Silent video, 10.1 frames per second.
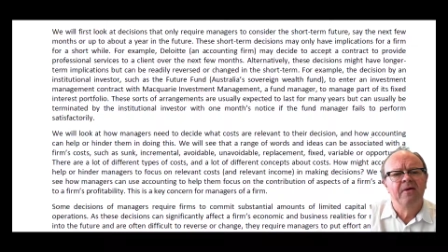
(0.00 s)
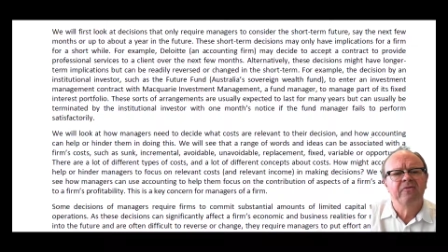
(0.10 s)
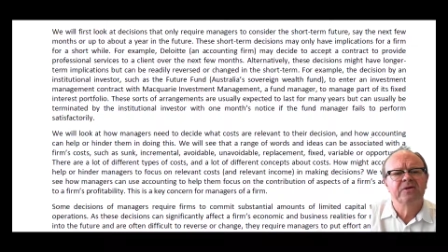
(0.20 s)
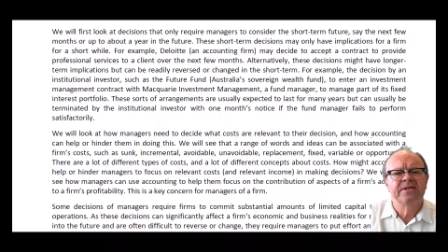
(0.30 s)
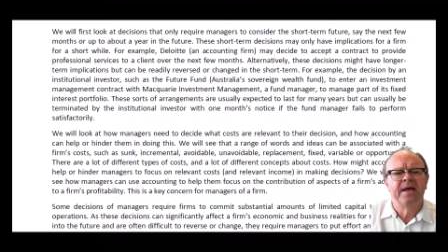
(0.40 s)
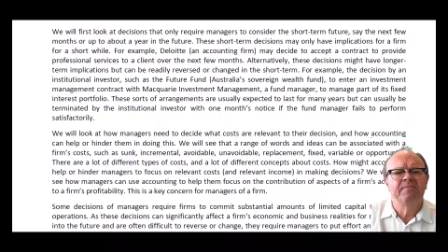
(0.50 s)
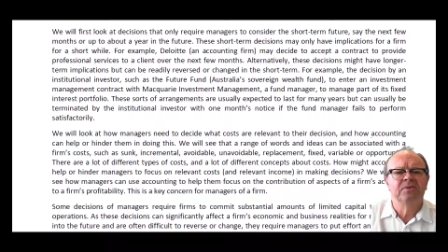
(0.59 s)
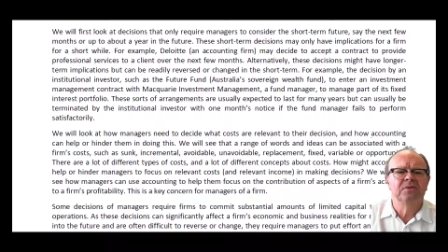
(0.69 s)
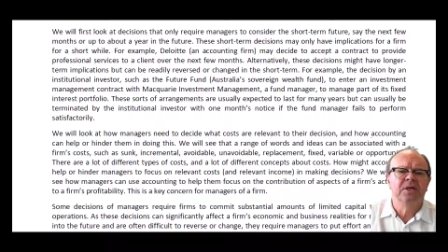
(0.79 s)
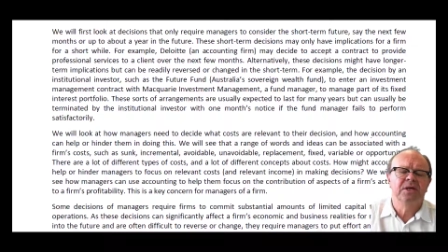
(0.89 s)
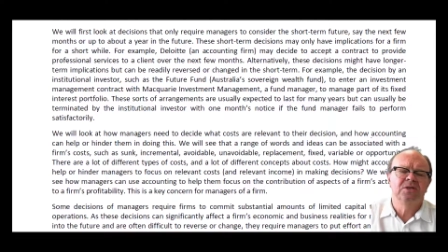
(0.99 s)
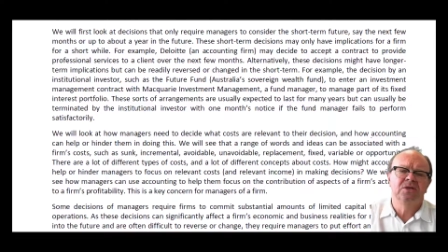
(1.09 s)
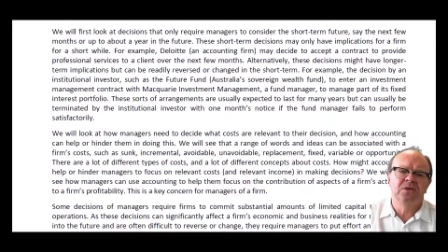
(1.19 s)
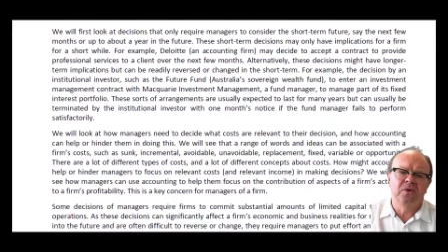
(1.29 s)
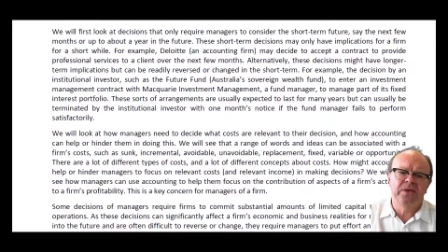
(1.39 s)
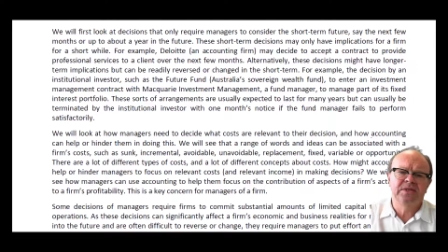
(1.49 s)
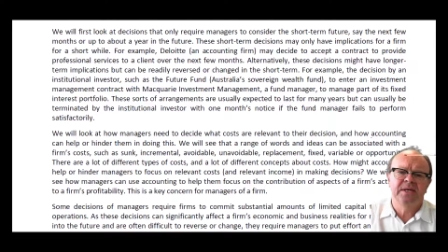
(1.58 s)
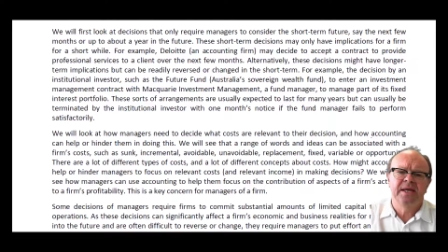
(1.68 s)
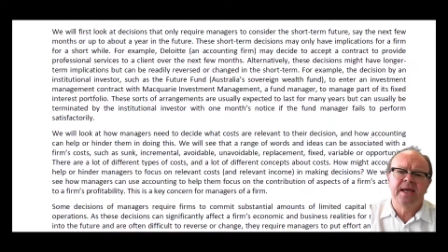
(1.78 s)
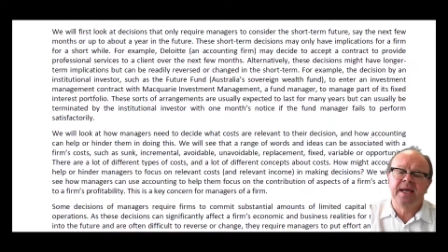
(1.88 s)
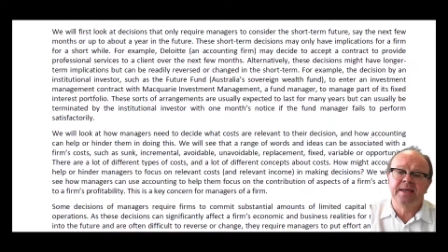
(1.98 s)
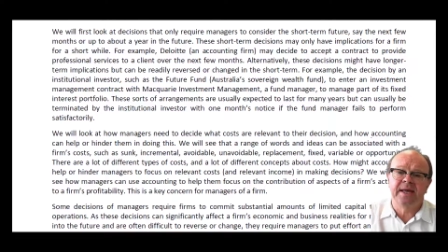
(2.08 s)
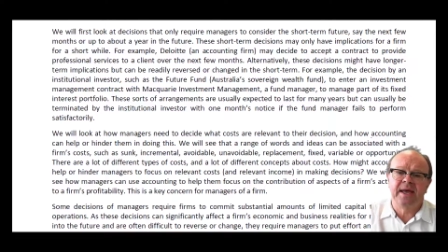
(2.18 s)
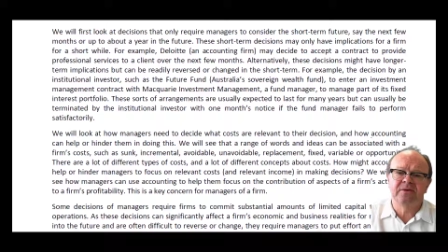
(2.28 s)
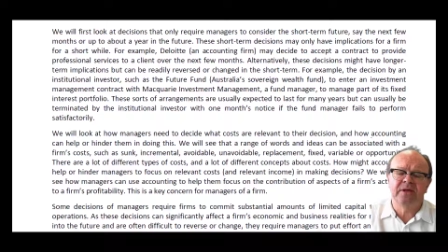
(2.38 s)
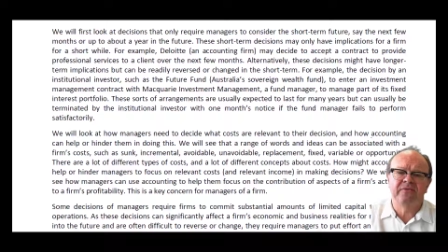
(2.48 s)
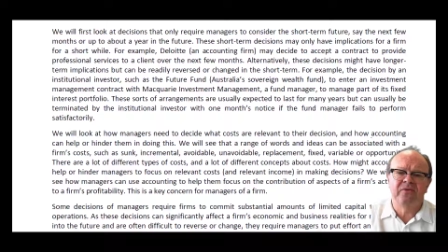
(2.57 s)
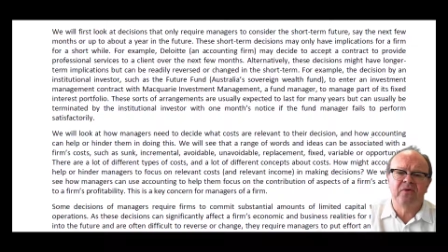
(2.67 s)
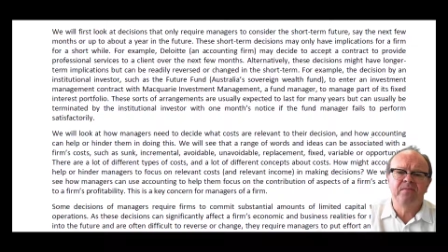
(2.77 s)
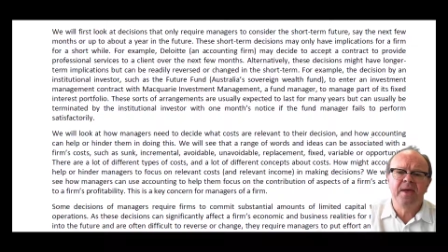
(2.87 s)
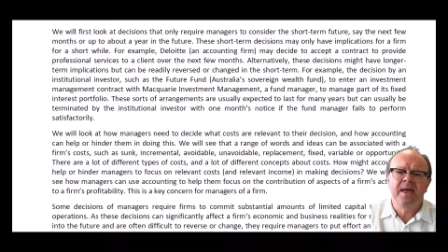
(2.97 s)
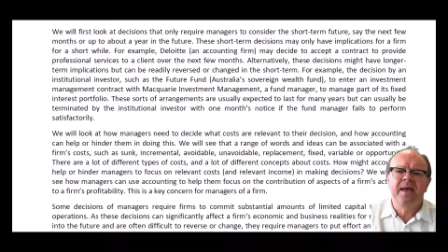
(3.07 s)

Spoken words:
For example, Deloitte, an accounting firm,